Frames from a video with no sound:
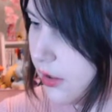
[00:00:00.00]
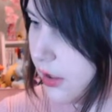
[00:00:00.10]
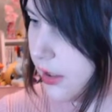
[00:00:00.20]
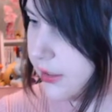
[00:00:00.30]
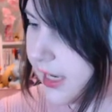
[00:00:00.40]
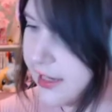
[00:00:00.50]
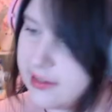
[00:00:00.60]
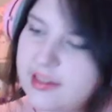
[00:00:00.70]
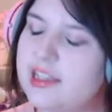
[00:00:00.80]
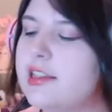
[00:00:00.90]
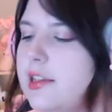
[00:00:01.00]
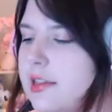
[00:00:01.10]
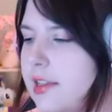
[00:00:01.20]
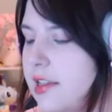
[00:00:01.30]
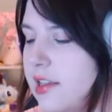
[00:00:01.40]
Okay, so this is
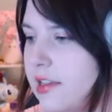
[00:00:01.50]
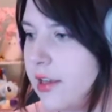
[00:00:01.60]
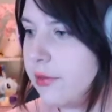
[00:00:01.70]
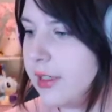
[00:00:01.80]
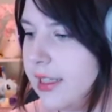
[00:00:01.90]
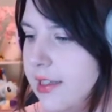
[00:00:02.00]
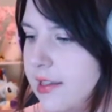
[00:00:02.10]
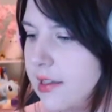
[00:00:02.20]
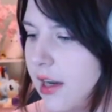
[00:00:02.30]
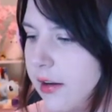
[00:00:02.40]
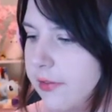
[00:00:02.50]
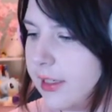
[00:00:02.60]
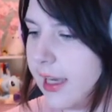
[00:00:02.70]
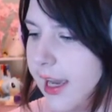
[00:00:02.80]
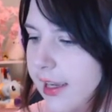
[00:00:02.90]
this is like really scuffed,
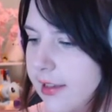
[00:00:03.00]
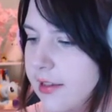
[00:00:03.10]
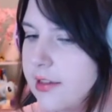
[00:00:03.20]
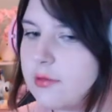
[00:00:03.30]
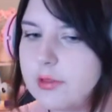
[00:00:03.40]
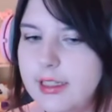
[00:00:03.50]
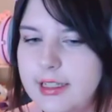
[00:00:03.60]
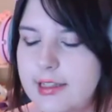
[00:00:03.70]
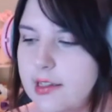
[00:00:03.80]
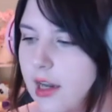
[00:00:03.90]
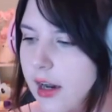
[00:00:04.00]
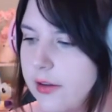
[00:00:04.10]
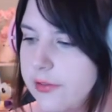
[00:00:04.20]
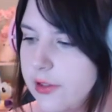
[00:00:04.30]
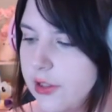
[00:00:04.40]
okay? This is really
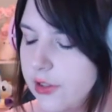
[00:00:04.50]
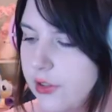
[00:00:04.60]
scuffed.